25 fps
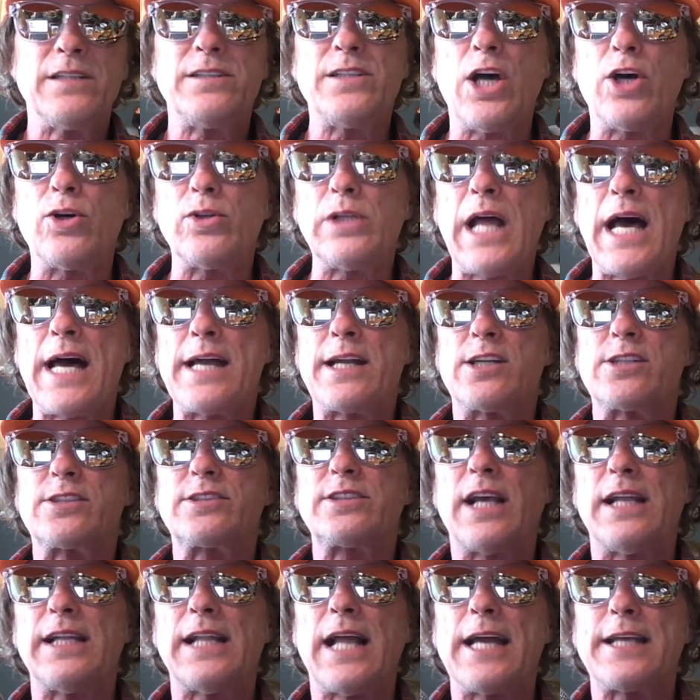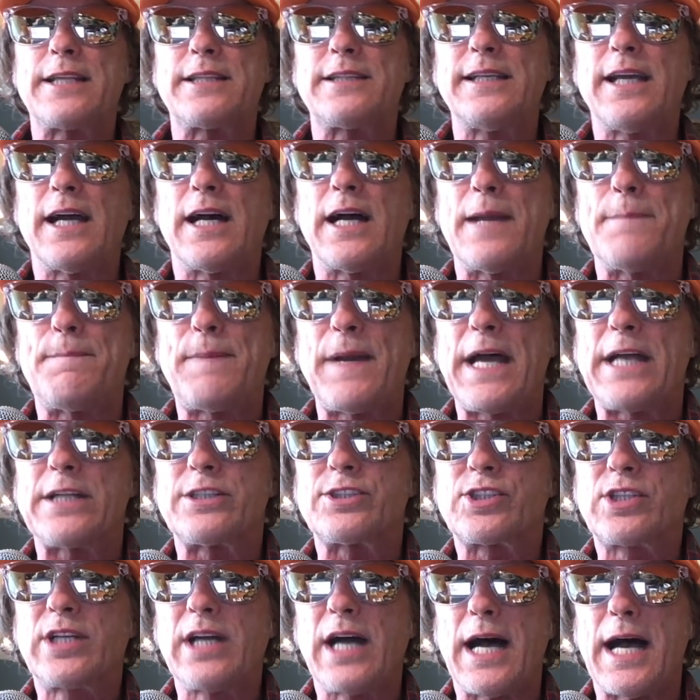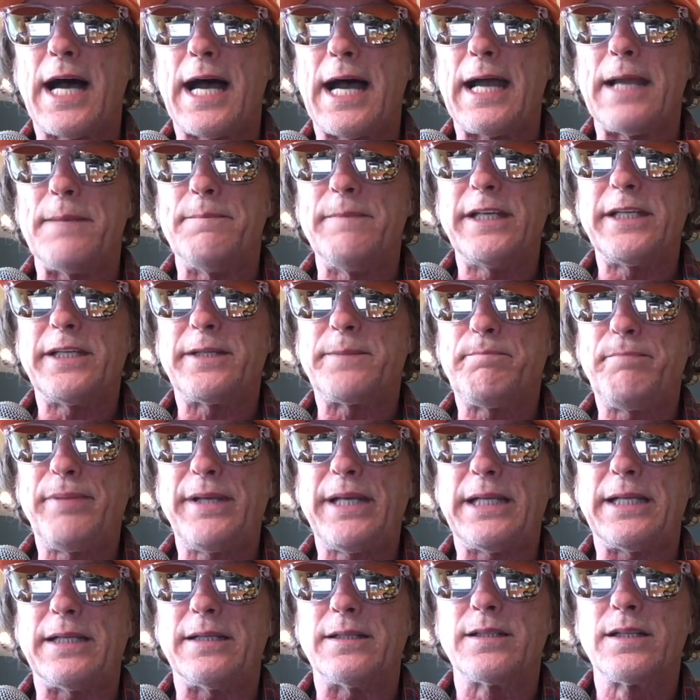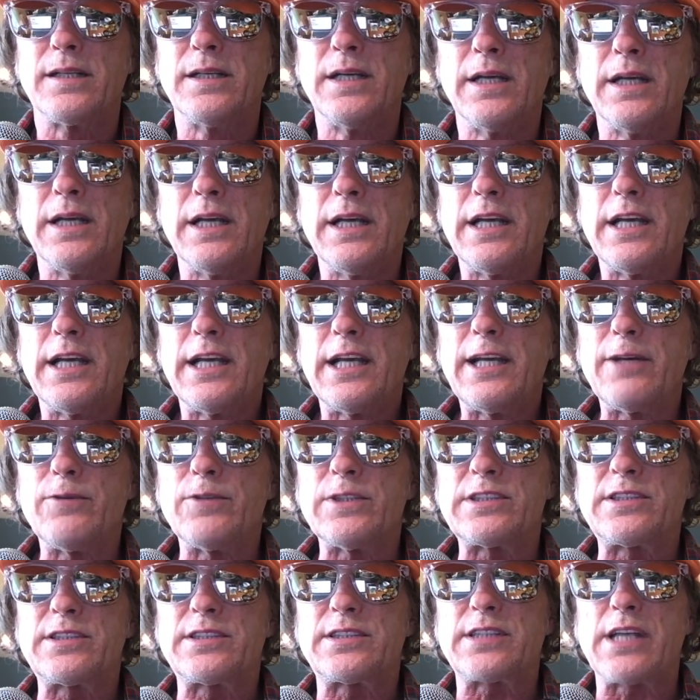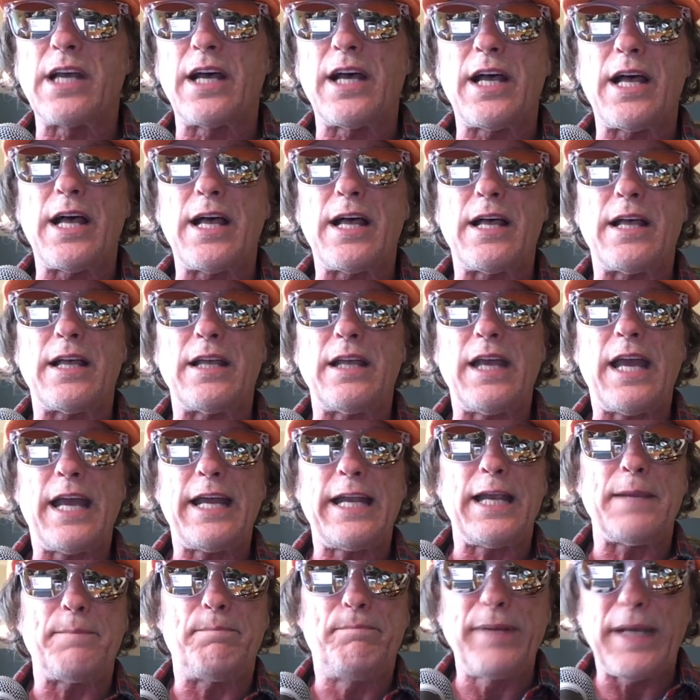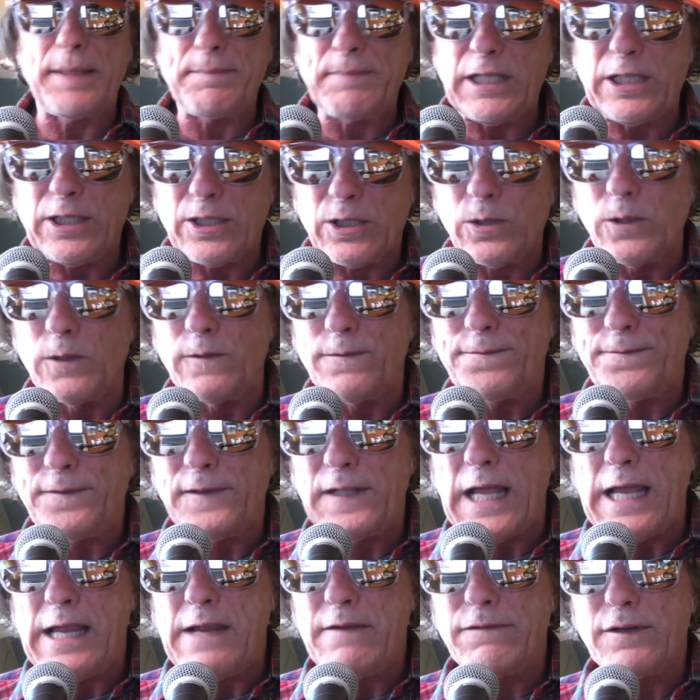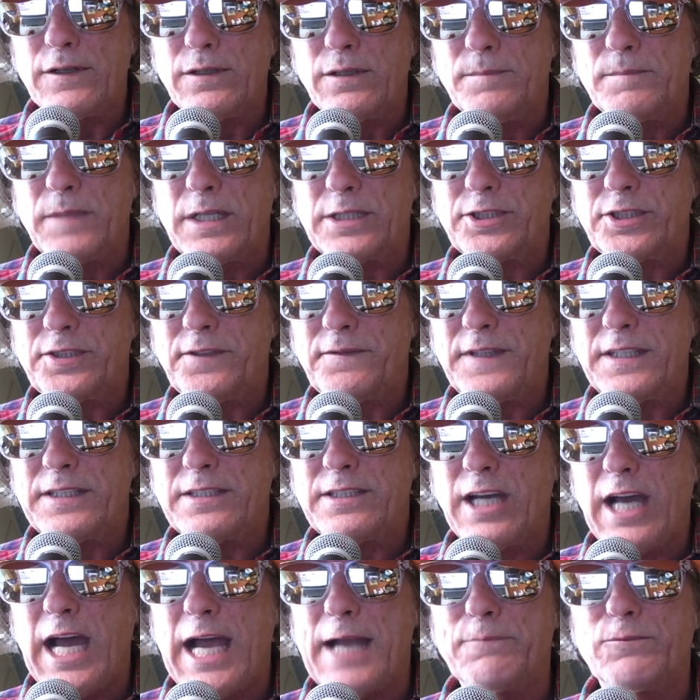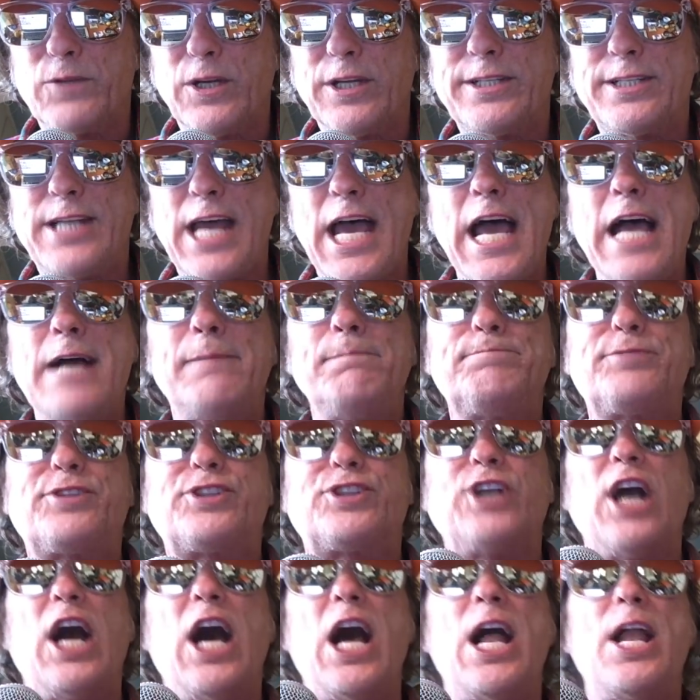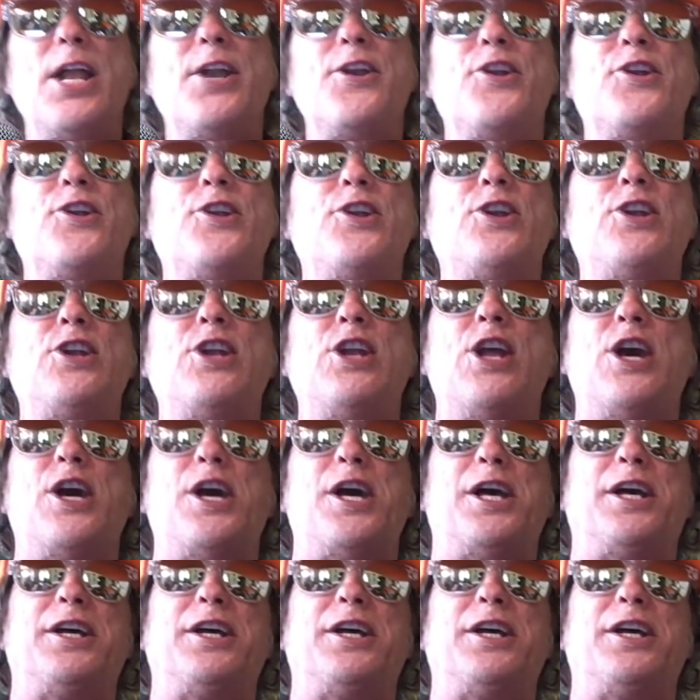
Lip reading: No letters, I like the eye patch guy, me and Pete. It was, had a biblical flavor much of the time. Redemption!